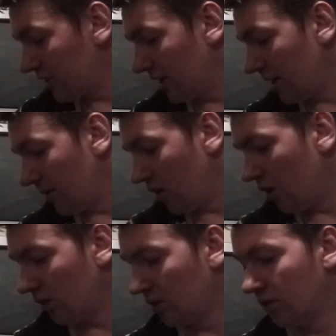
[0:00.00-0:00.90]
and the last
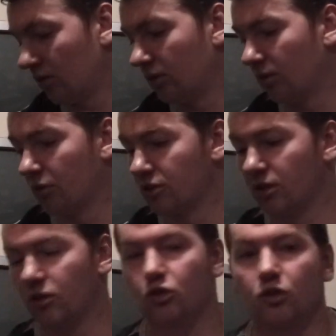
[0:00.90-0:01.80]
game I got
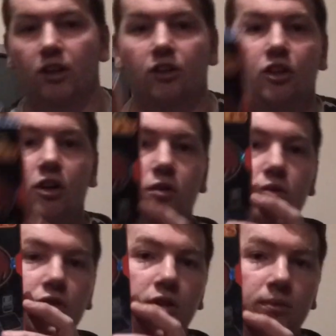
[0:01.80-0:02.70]
was Sonic
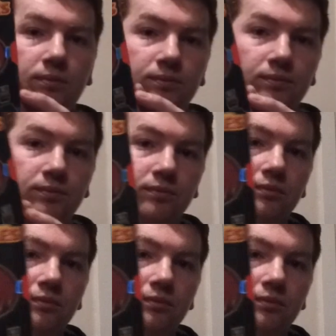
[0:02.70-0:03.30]
and Knuckles,